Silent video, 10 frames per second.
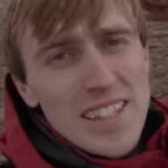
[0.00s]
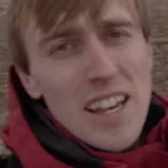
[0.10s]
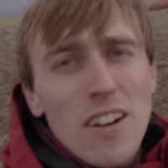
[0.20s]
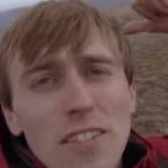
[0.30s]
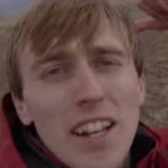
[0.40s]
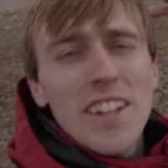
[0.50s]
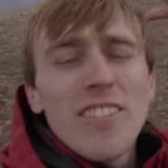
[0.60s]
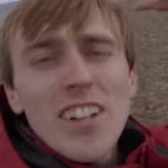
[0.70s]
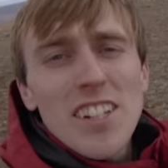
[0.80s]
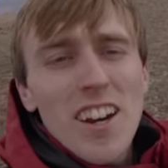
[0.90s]
that's Helvellyn
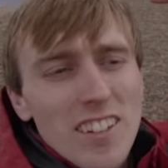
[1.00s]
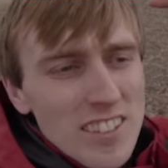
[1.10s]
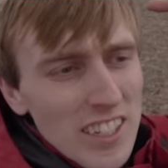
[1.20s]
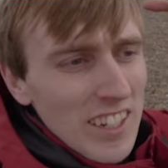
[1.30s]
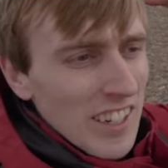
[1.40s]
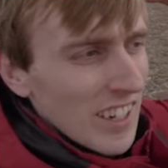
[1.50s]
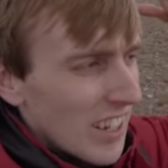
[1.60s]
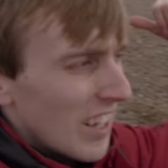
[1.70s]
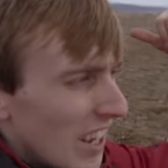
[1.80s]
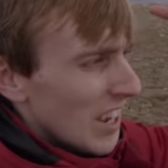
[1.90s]
Red Tarn.
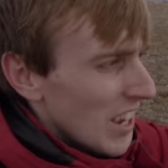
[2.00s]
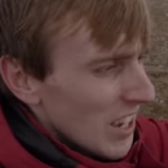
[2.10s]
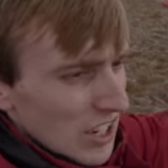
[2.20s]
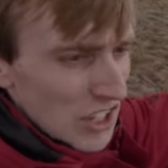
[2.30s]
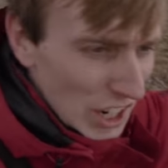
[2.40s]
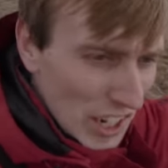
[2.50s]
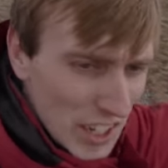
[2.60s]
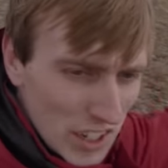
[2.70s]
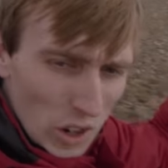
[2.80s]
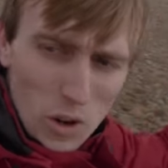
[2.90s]
Check
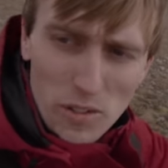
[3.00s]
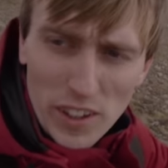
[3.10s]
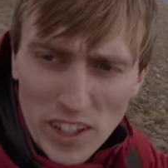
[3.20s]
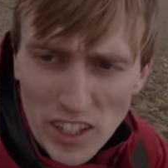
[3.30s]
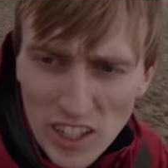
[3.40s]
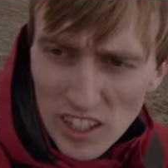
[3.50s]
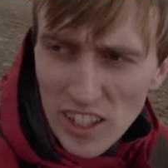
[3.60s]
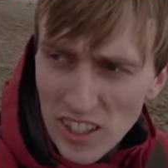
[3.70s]
it over here.